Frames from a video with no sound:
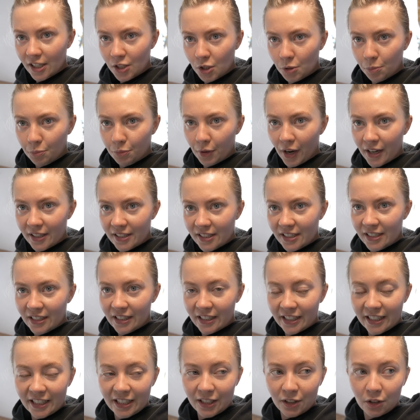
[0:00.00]
are
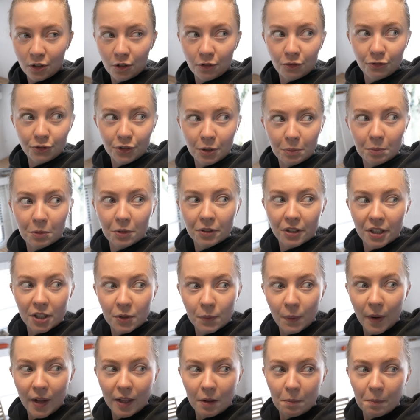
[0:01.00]
surprisingly comfortable as
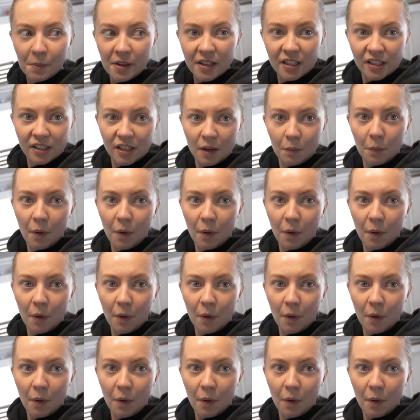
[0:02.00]
well. Mister,